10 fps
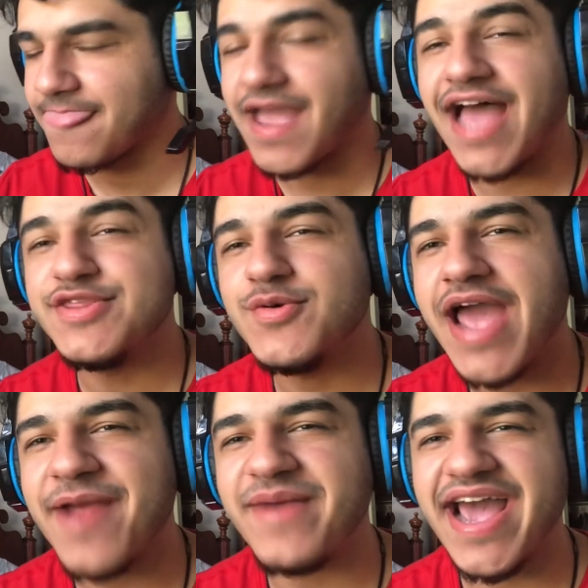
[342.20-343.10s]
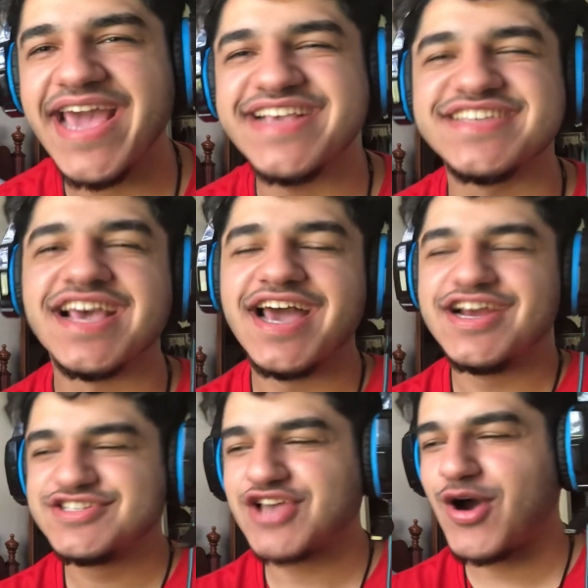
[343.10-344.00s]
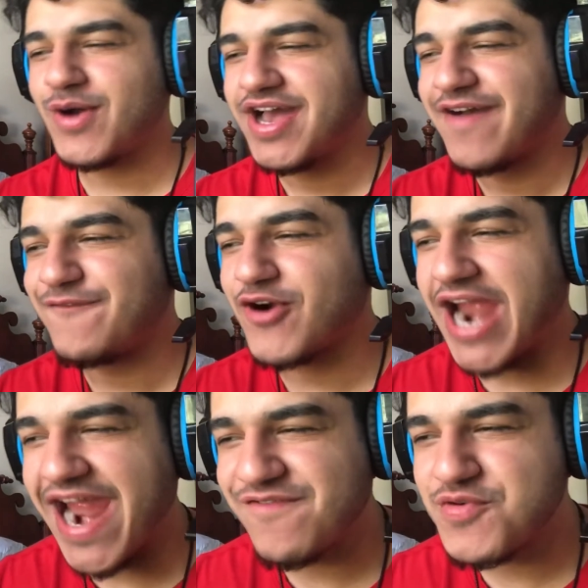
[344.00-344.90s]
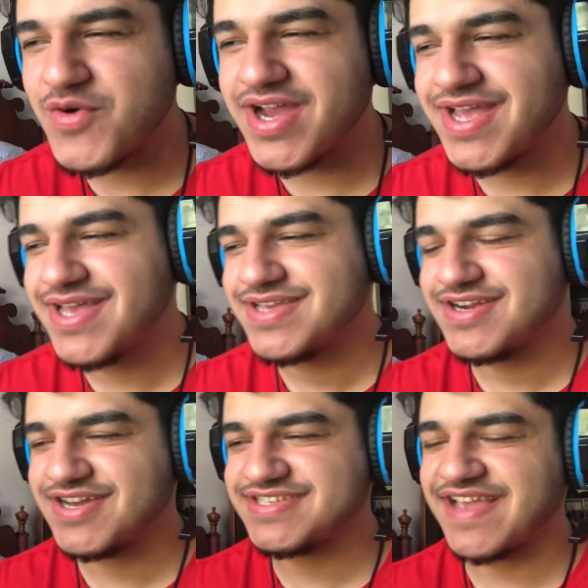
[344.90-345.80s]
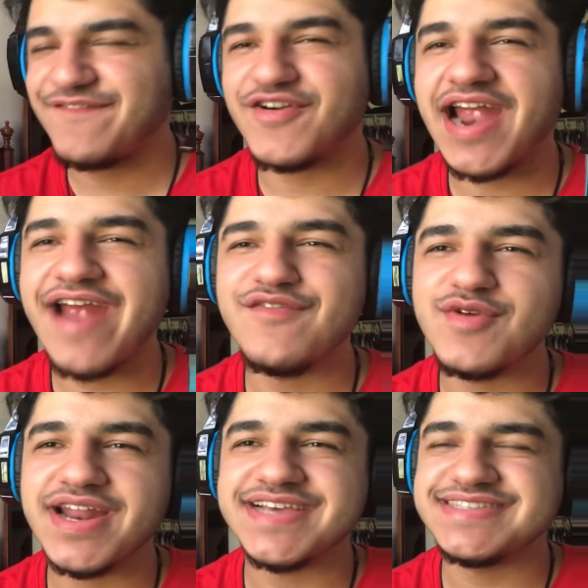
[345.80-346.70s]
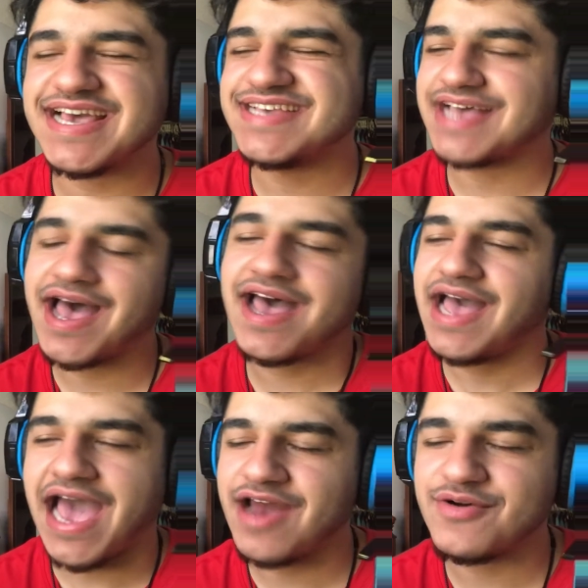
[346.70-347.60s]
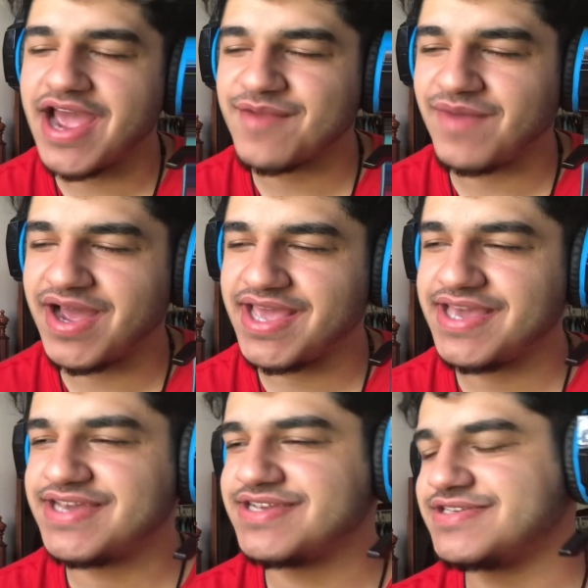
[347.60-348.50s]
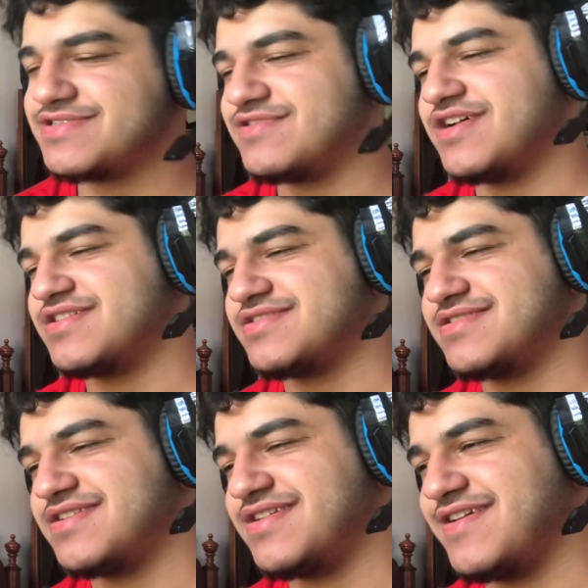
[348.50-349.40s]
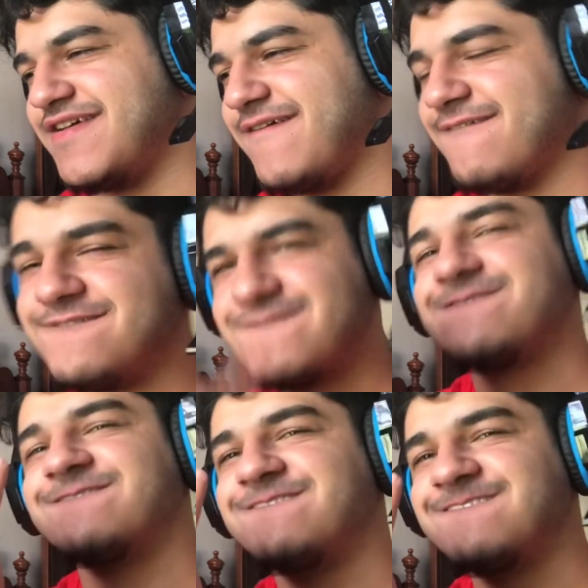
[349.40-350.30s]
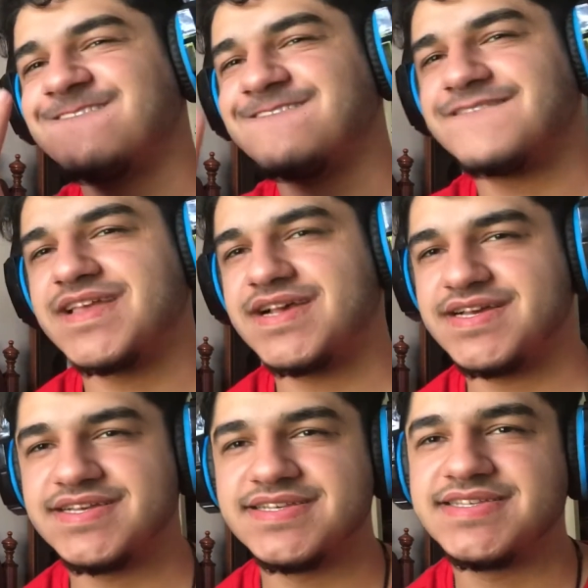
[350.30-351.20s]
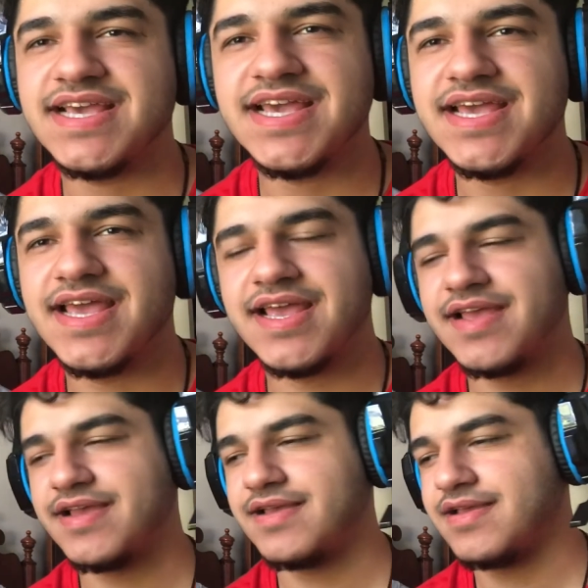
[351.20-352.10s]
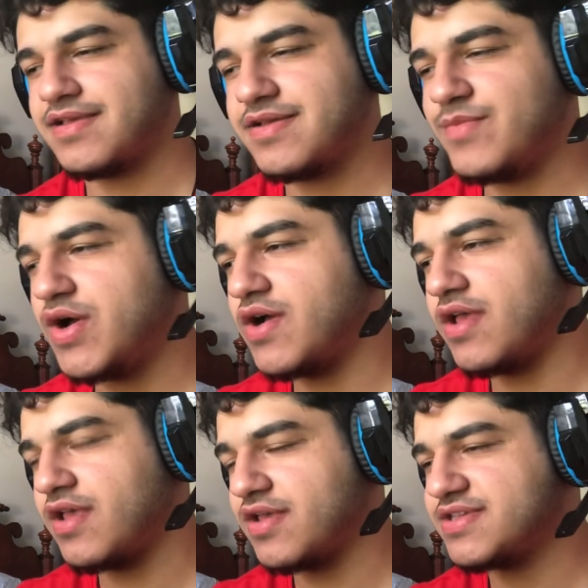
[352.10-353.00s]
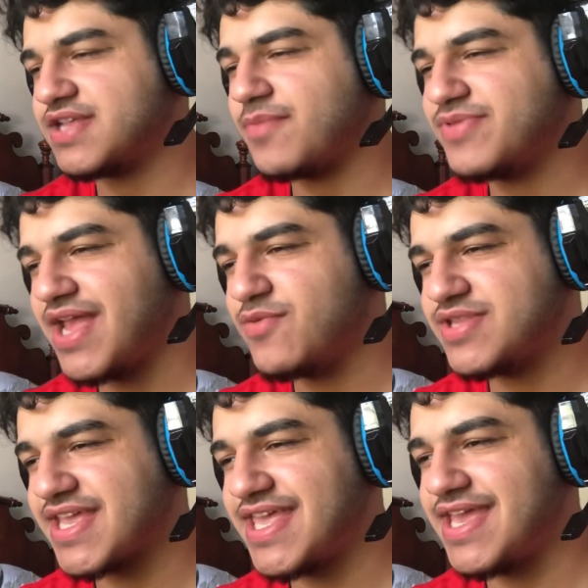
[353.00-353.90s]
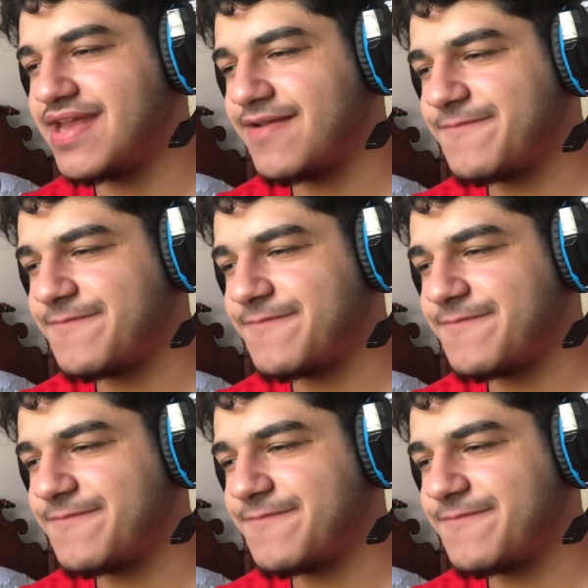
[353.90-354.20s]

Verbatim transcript: I do act my age. So for everyone, you know what I'm saying? For everyone that says I, I don't act my age, you know what I'm saying? You know what I'm saying? Come on. Stop playing with the kid.